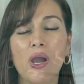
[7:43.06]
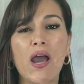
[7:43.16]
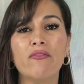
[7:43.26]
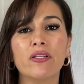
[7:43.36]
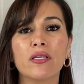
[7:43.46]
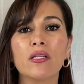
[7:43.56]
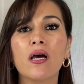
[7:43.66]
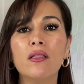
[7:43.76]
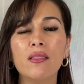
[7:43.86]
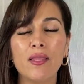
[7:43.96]
have an
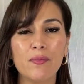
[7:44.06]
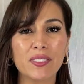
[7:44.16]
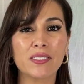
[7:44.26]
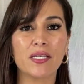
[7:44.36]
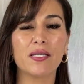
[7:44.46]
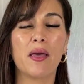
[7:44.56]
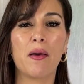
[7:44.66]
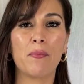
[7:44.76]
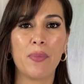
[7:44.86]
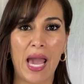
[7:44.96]
unlimited
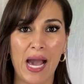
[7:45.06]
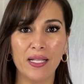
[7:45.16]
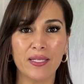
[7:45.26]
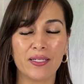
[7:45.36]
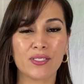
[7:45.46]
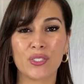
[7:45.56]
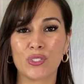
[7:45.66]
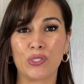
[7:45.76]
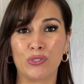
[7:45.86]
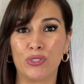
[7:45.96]
palette
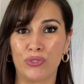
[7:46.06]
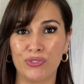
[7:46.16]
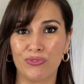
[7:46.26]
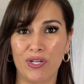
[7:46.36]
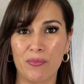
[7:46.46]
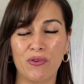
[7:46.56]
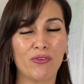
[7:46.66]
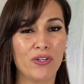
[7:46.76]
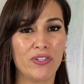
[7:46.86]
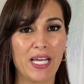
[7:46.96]
to choose from
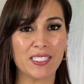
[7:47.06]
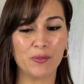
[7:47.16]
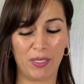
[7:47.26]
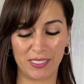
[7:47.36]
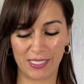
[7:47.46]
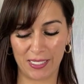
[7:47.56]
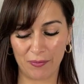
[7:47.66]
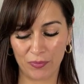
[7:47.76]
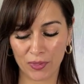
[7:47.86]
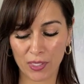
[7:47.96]
for your next painting.
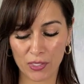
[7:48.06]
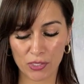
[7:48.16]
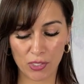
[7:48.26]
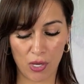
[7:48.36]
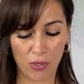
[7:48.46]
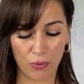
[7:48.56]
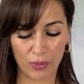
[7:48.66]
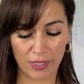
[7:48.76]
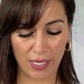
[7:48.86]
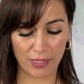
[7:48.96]
So
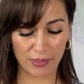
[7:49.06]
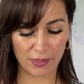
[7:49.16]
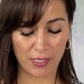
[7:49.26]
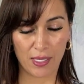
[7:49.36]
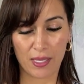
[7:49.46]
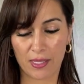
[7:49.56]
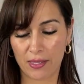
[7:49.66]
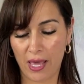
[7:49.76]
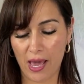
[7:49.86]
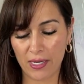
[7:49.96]
yes,
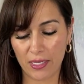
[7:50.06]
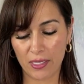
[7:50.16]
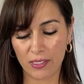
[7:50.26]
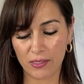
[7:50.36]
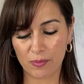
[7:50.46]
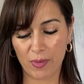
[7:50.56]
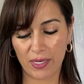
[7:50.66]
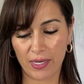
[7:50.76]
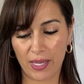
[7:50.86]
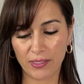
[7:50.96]
that is my
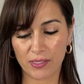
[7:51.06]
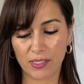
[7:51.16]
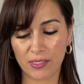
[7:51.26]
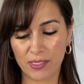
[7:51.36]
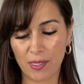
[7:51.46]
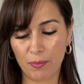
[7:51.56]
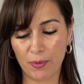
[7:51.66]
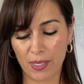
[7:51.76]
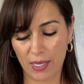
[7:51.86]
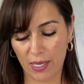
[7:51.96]
next
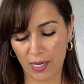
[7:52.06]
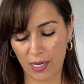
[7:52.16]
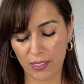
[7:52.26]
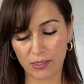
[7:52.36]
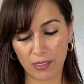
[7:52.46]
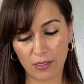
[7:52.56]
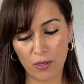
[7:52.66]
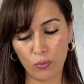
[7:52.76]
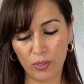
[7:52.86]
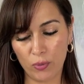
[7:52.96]
tip. And
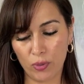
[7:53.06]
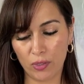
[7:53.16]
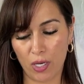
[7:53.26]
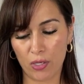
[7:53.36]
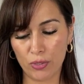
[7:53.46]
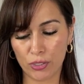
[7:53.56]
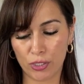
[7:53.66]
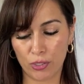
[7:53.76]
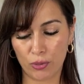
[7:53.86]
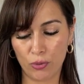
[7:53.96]
then we will go
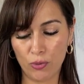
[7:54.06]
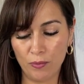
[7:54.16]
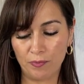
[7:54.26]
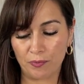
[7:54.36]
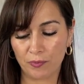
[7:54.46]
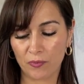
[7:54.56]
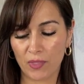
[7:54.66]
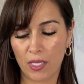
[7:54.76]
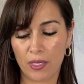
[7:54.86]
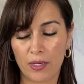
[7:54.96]
to
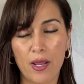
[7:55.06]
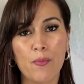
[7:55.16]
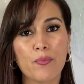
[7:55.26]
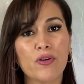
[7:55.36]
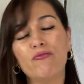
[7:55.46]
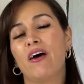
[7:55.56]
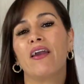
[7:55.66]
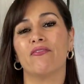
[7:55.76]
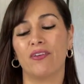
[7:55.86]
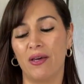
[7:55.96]
number
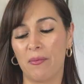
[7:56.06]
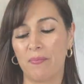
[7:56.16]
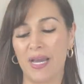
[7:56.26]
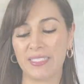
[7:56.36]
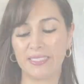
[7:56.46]
5, my